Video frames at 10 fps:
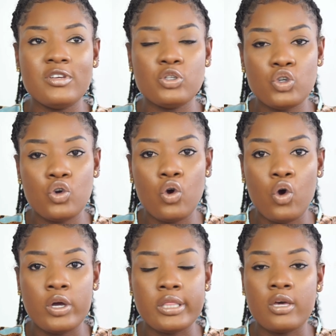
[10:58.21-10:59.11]
video
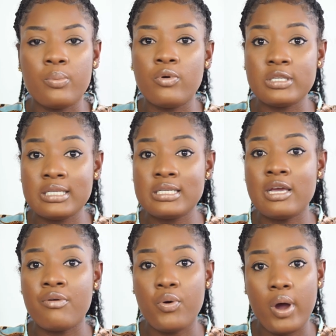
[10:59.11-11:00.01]
on the processes
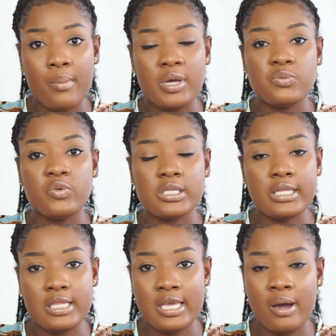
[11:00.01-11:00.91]
and requirements for study